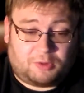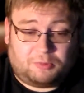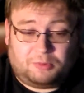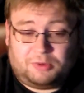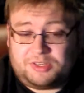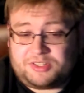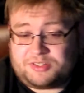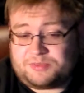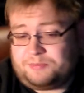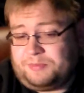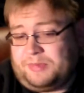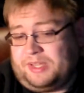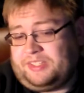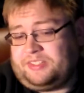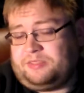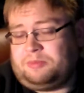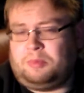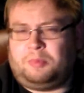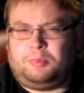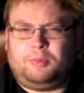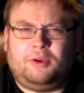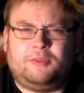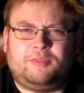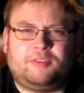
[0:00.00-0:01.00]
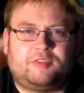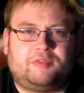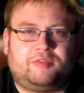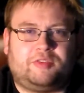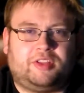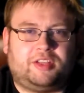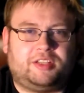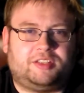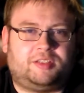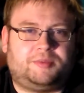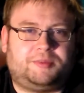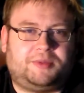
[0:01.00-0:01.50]
Which makes him a perfect
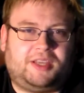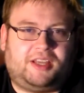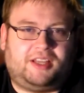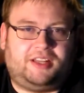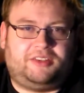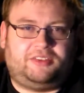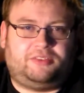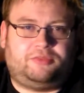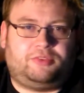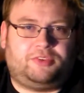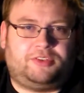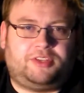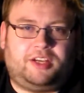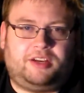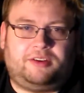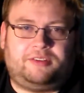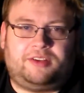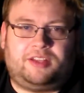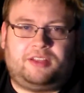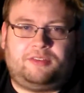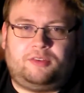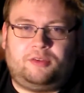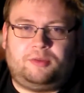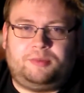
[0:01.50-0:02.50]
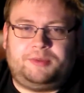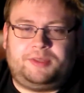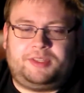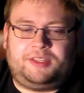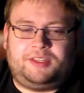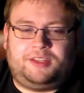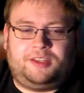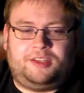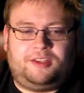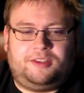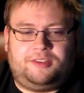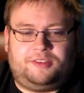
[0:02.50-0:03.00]
villain, to be honest, for Daredevil,
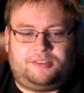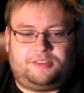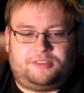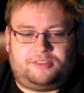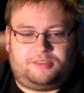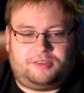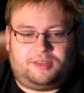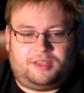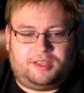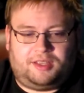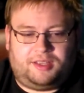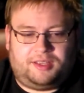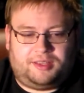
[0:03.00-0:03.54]
because,